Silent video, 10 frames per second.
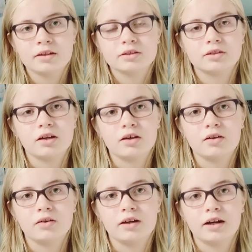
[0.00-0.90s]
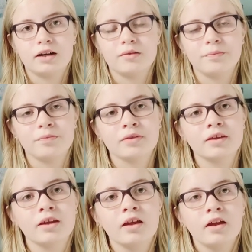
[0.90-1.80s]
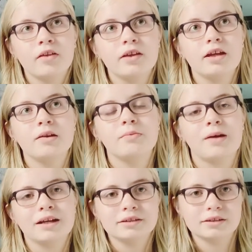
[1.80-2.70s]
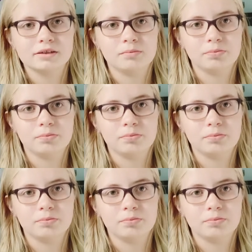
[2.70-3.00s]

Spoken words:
So the best